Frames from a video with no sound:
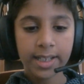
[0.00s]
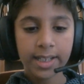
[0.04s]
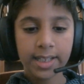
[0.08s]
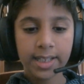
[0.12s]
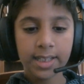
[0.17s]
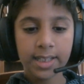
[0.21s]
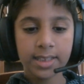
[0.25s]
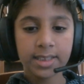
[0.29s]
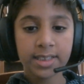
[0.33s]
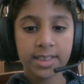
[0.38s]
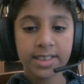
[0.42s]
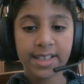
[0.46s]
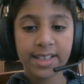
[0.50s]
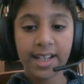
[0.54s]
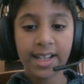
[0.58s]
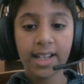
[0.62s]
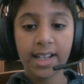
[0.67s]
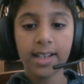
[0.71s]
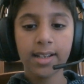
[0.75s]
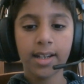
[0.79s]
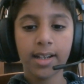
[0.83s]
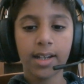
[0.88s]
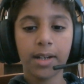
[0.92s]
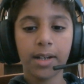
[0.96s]
It's
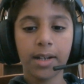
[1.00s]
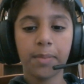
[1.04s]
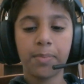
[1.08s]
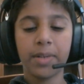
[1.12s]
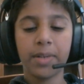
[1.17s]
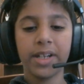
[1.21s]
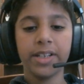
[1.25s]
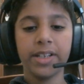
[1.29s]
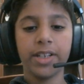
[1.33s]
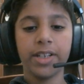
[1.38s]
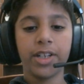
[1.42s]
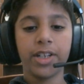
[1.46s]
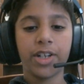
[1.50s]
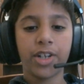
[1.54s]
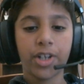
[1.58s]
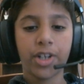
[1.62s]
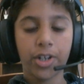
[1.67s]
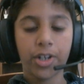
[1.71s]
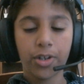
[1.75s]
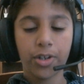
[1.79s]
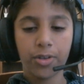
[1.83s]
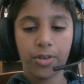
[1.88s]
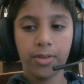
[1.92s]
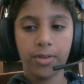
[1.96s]
still gonna print
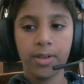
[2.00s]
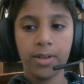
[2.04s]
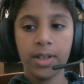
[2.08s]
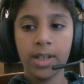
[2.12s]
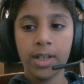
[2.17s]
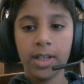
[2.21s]
true.